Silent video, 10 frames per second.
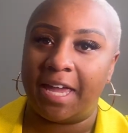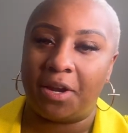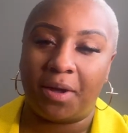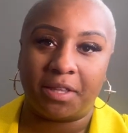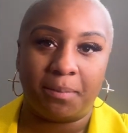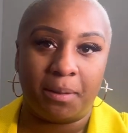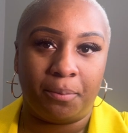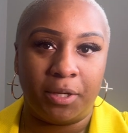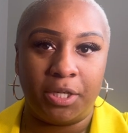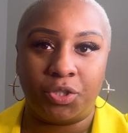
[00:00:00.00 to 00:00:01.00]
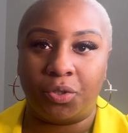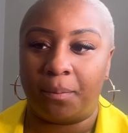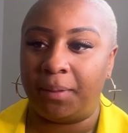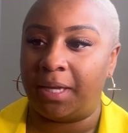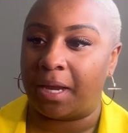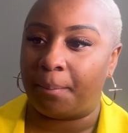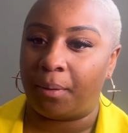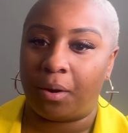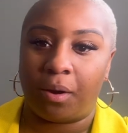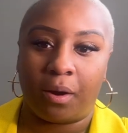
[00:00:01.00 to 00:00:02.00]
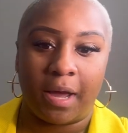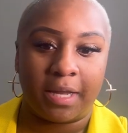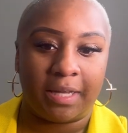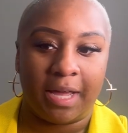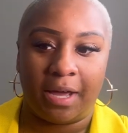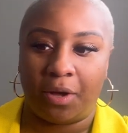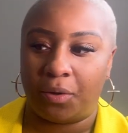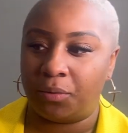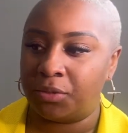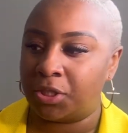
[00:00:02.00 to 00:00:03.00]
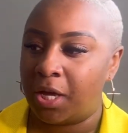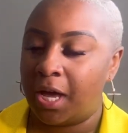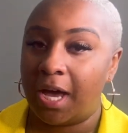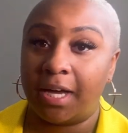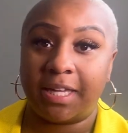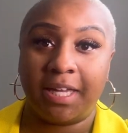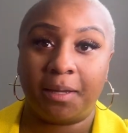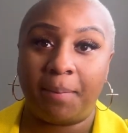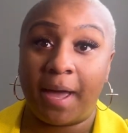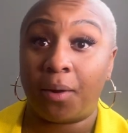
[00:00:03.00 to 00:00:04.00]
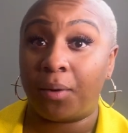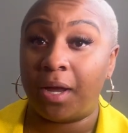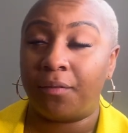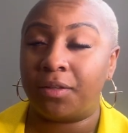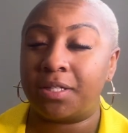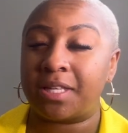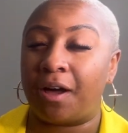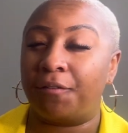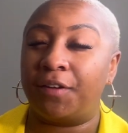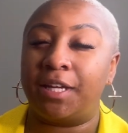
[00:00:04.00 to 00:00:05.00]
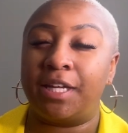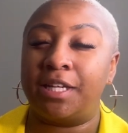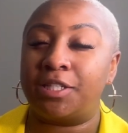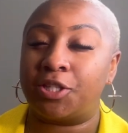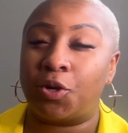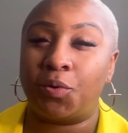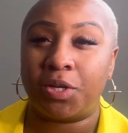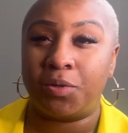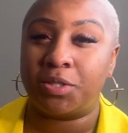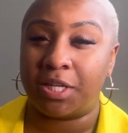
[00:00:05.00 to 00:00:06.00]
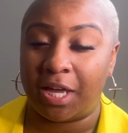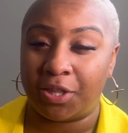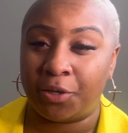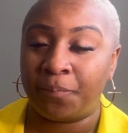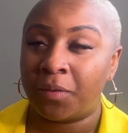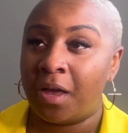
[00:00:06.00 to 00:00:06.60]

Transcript: It don't have to be a breeze. You could be at a bar, at a lounge, a kickback, wherever. This outfit is so cute together.